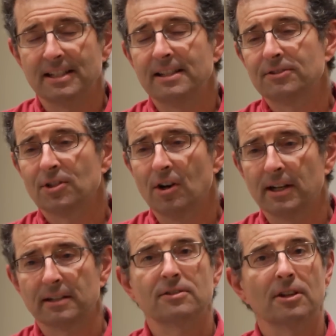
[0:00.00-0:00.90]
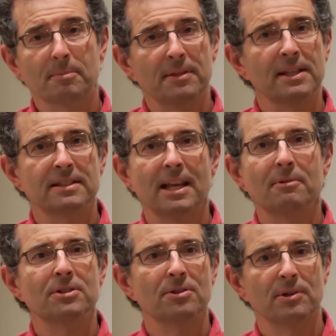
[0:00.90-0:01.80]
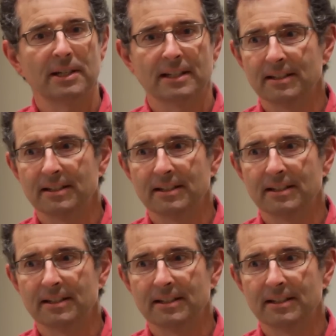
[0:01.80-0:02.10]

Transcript: in their talk talked about things they were doing,